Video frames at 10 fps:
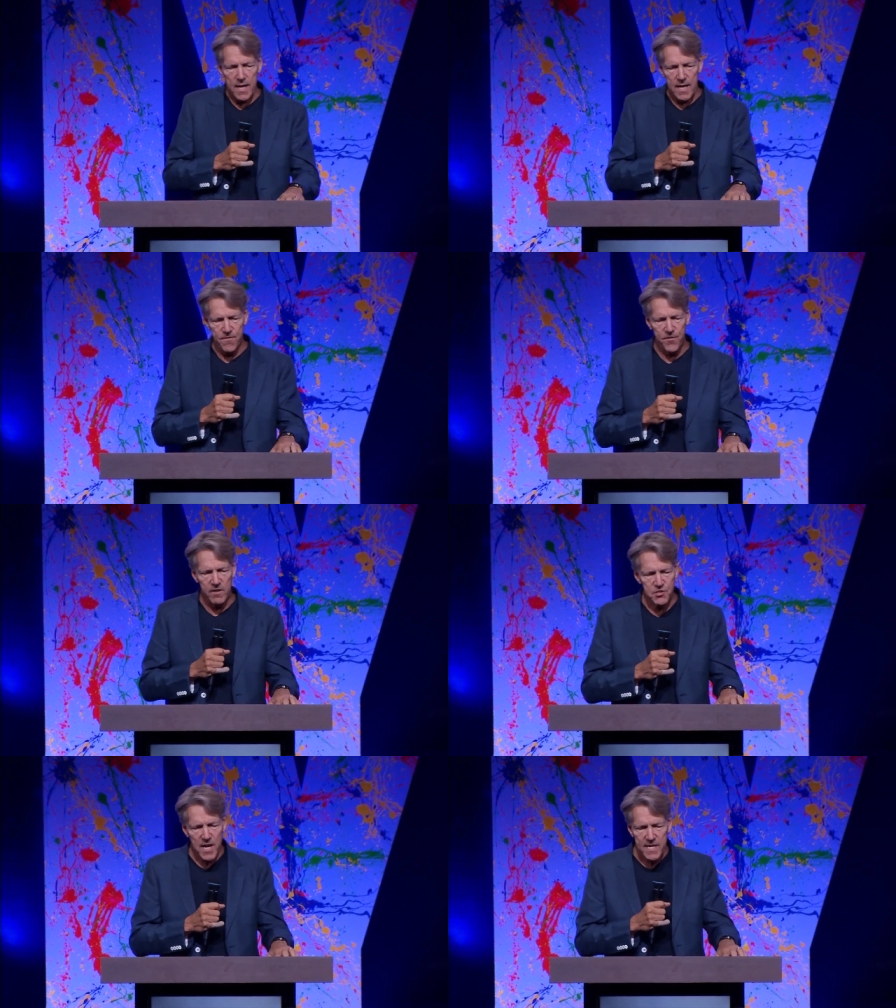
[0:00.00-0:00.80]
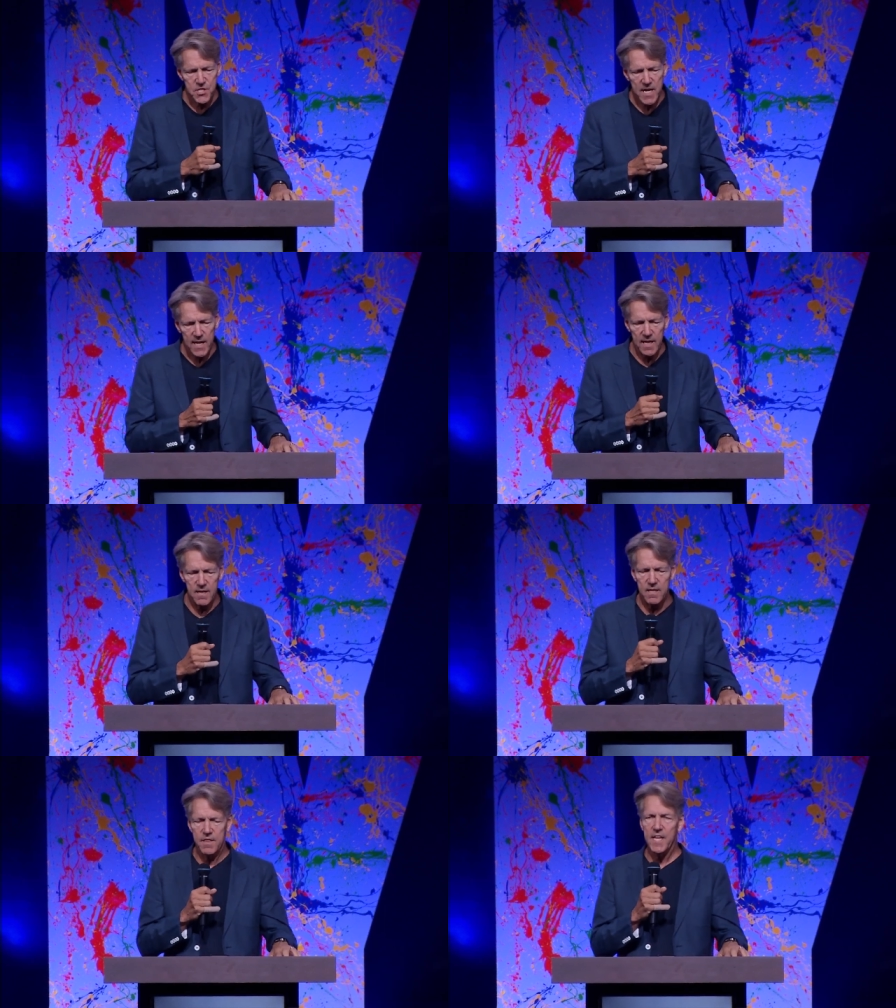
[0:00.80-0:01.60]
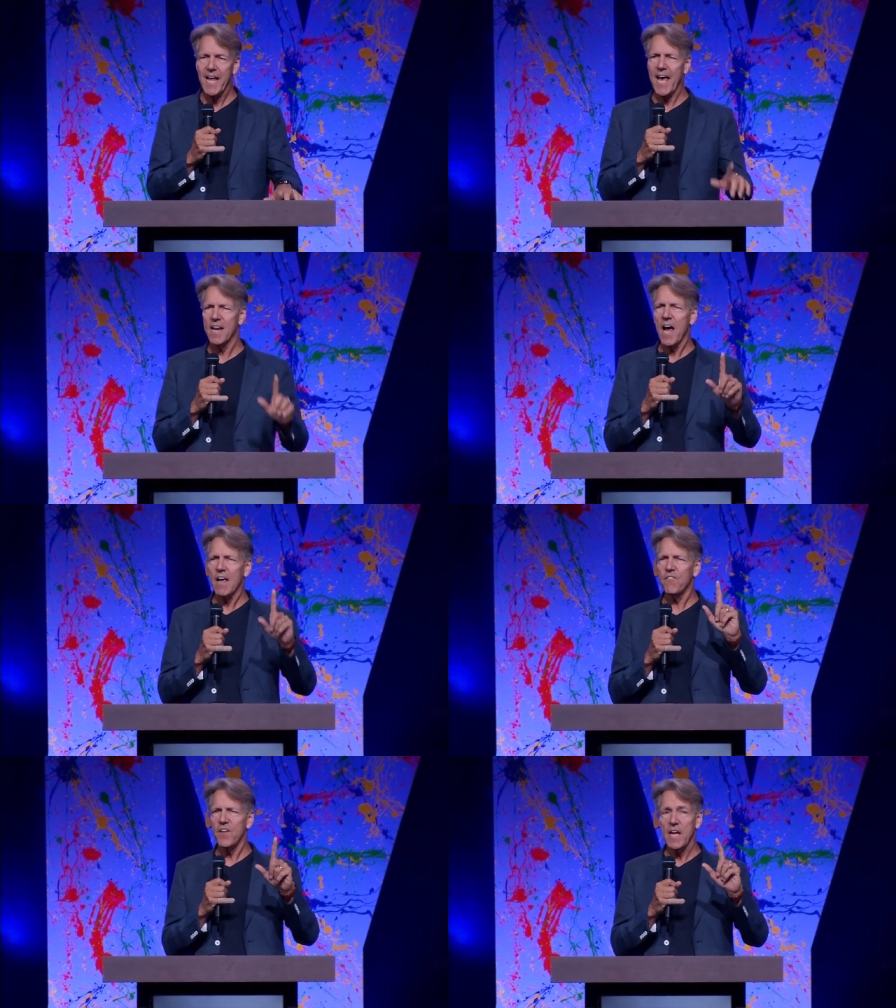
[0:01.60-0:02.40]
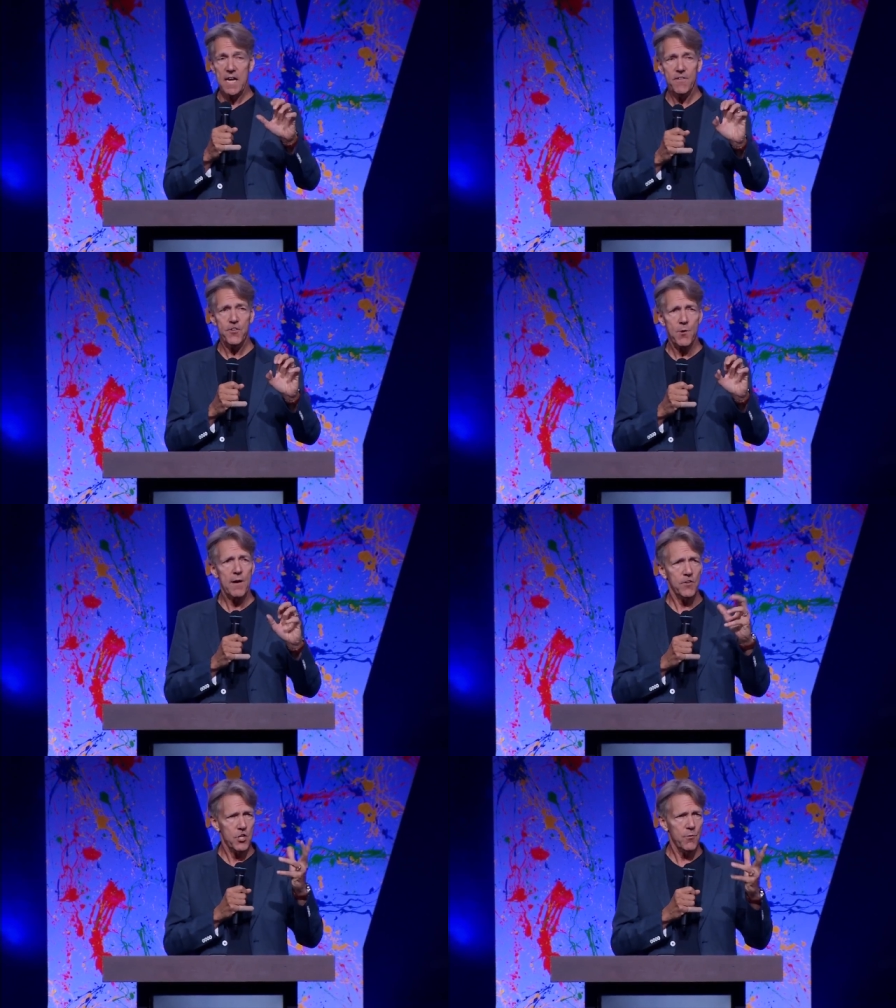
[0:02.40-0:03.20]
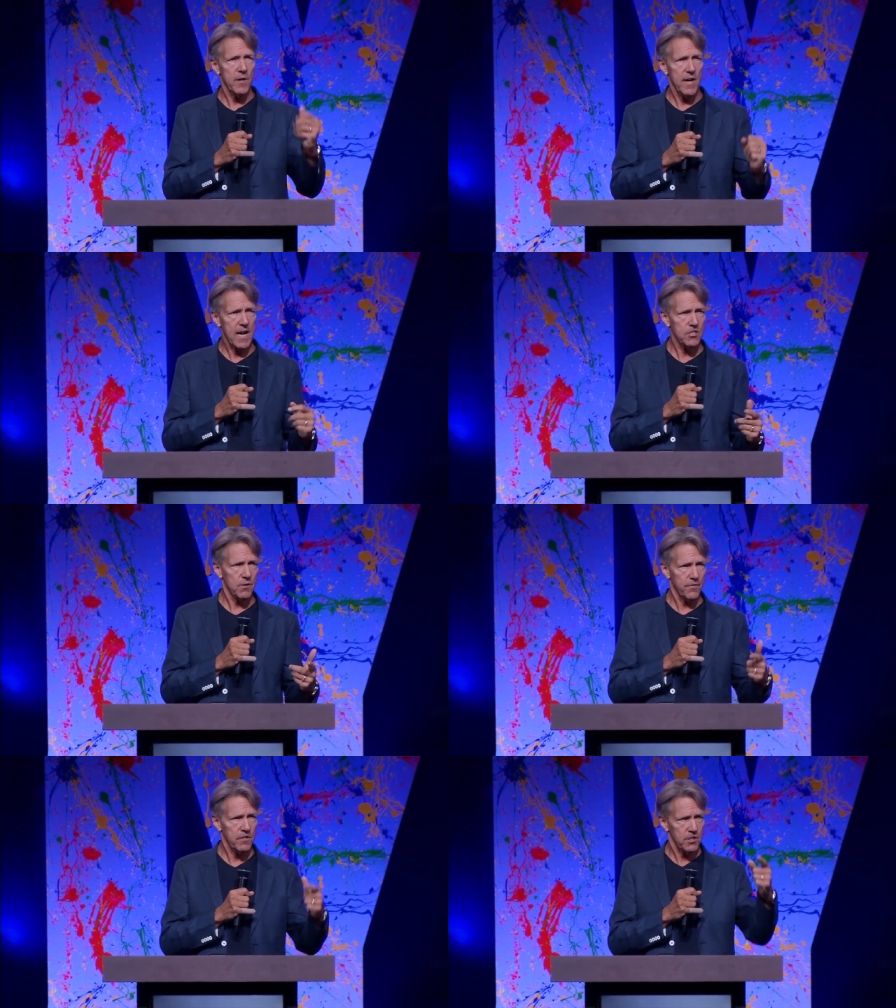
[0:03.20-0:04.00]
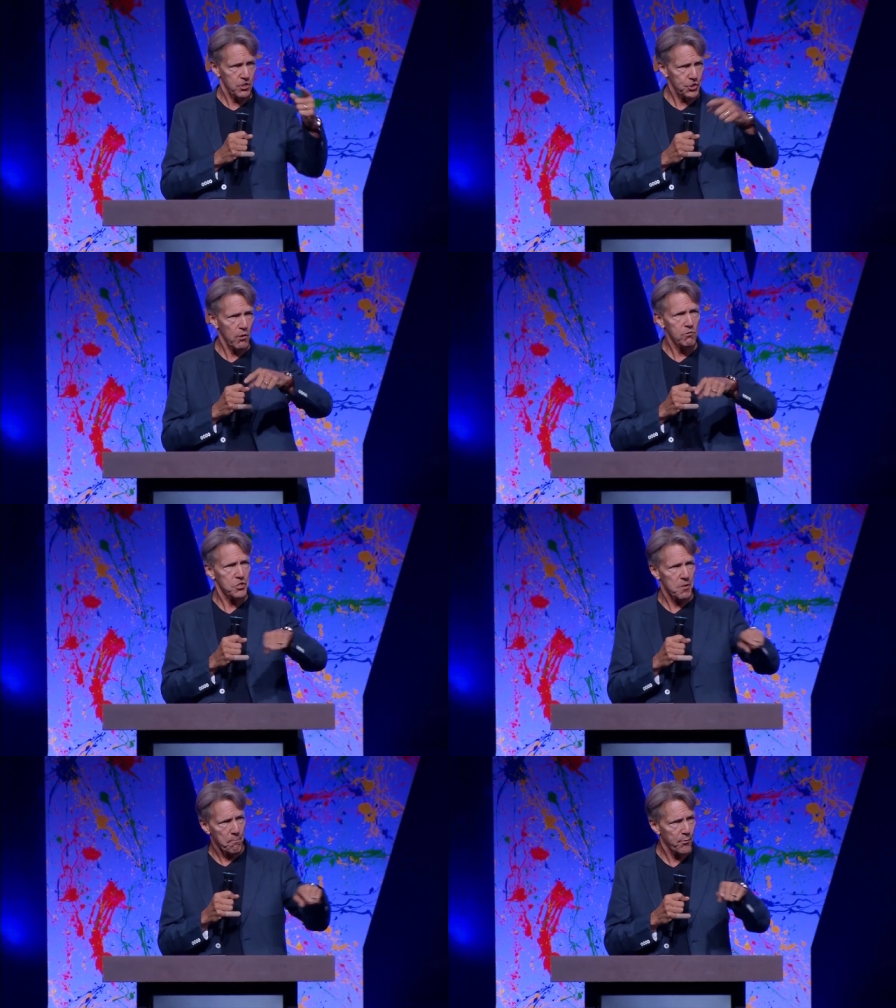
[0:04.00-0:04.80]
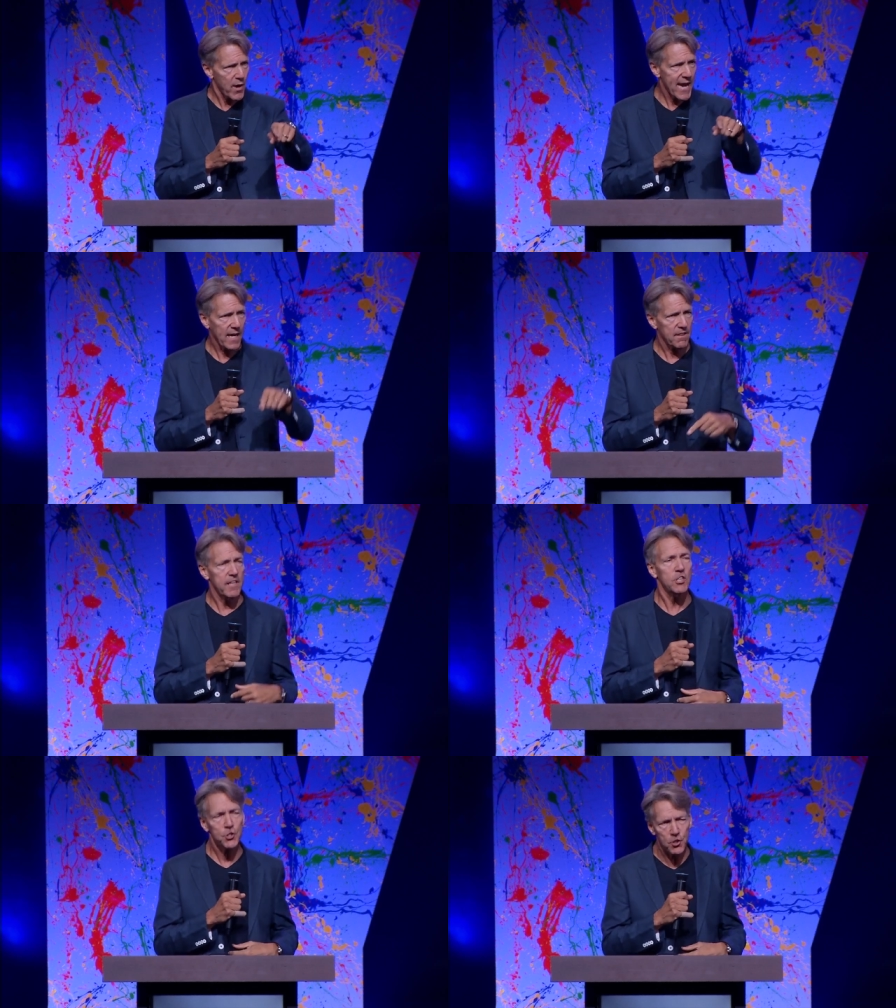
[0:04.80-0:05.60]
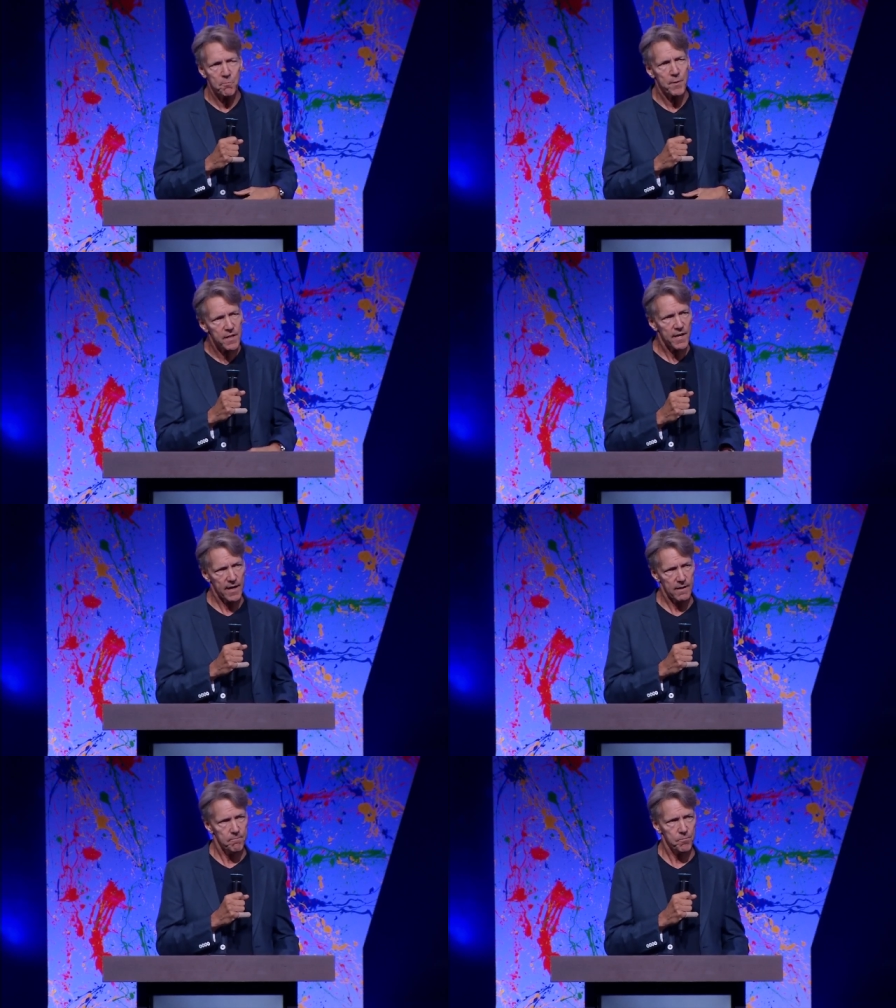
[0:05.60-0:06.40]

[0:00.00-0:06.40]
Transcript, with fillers: In verse 18, the NIV, if you have a new international version, shows the break that should be there.